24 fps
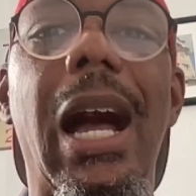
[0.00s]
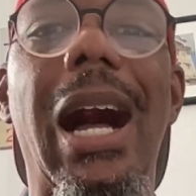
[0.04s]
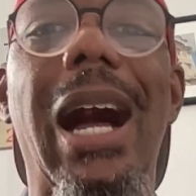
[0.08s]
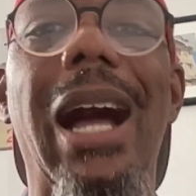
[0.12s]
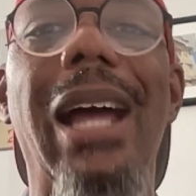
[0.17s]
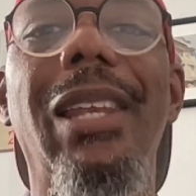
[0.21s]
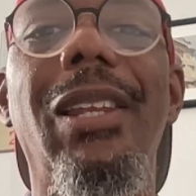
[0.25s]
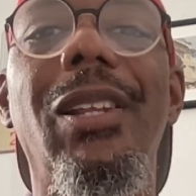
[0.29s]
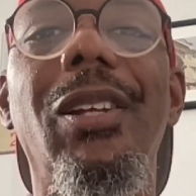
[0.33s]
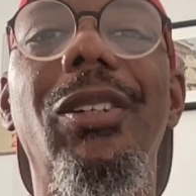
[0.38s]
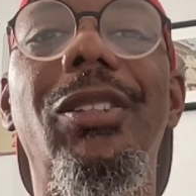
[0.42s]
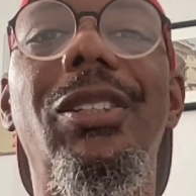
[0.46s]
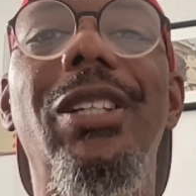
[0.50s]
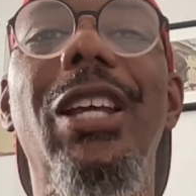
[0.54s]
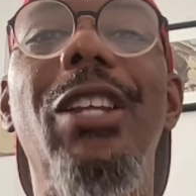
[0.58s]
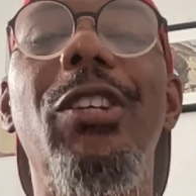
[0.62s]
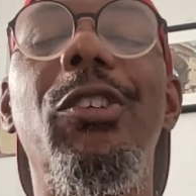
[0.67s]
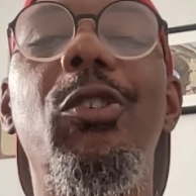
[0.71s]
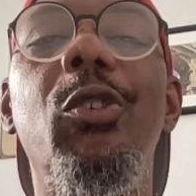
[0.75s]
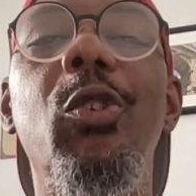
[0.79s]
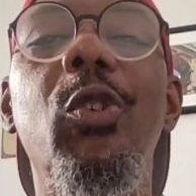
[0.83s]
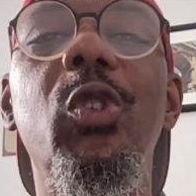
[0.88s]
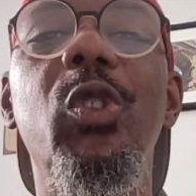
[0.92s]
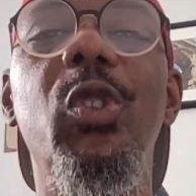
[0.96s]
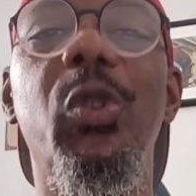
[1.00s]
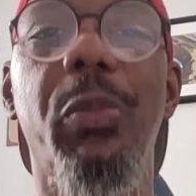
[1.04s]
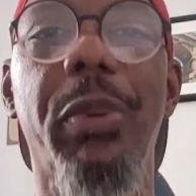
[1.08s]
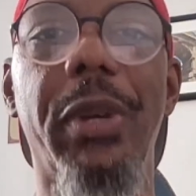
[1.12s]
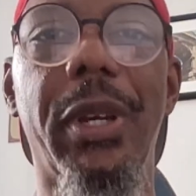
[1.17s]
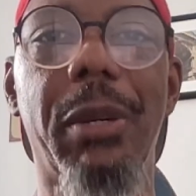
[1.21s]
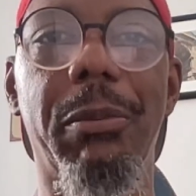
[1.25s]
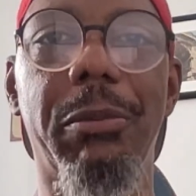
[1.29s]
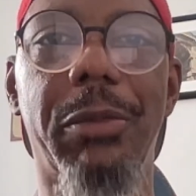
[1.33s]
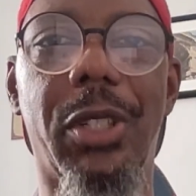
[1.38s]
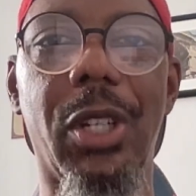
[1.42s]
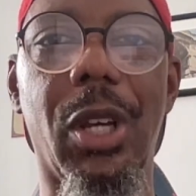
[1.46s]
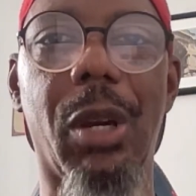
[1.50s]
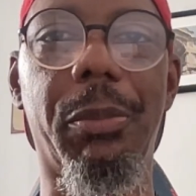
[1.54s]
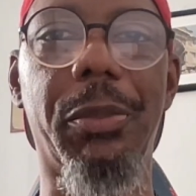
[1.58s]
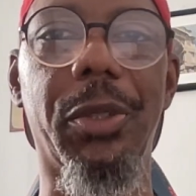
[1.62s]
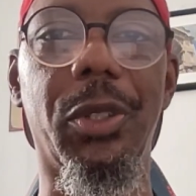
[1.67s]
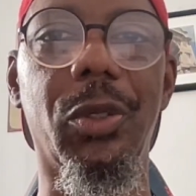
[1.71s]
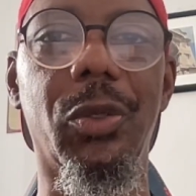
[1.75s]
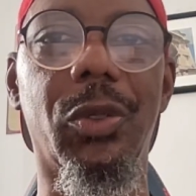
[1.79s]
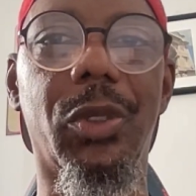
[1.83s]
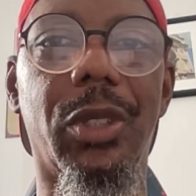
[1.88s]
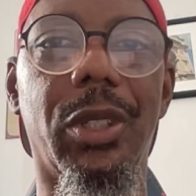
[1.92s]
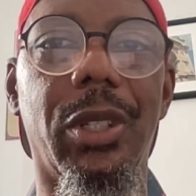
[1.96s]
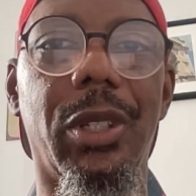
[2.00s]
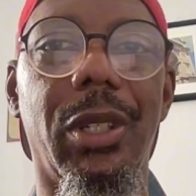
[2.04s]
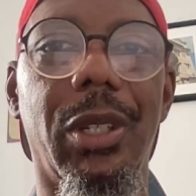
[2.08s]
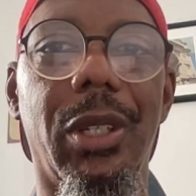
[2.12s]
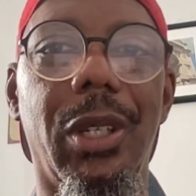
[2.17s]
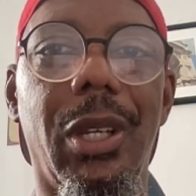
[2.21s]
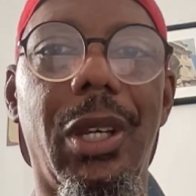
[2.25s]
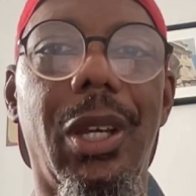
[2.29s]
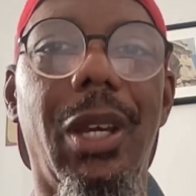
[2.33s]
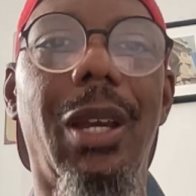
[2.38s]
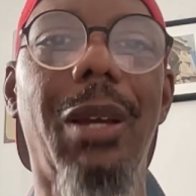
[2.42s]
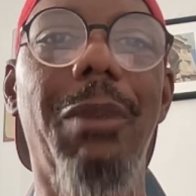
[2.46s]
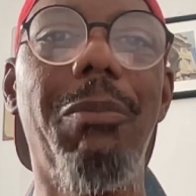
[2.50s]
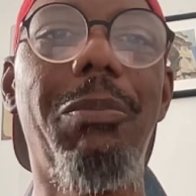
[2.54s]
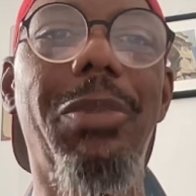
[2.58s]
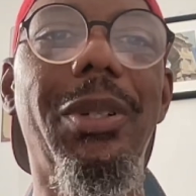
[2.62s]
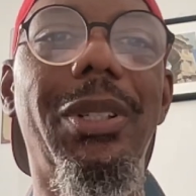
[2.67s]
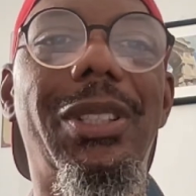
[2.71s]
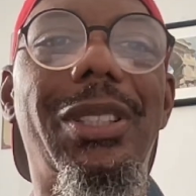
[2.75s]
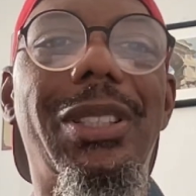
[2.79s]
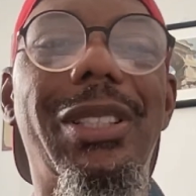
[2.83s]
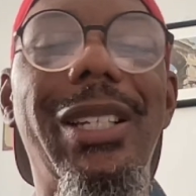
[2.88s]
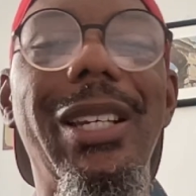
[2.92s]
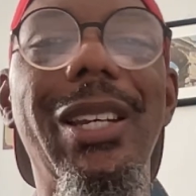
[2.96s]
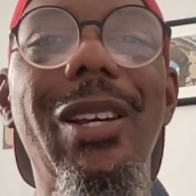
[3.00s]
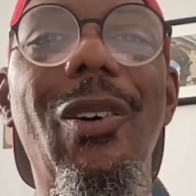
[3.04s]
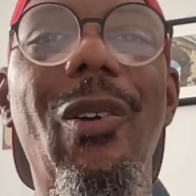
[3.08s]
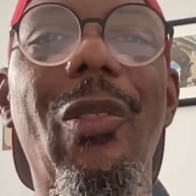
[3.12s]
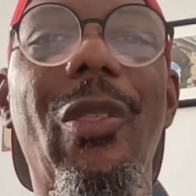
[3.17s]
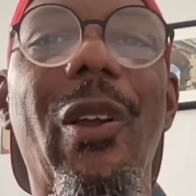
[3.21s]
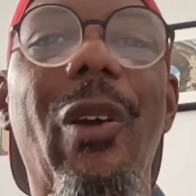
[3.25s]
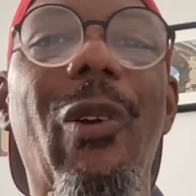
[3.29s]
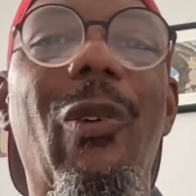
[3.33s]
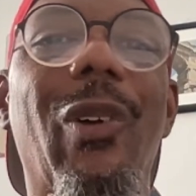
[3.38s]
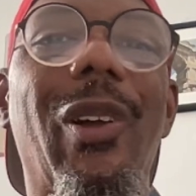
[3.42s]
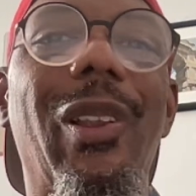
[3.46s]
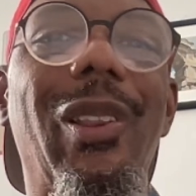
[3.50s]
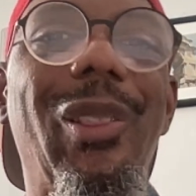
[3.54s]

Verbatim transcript: I looked at used BMWs, but still they were a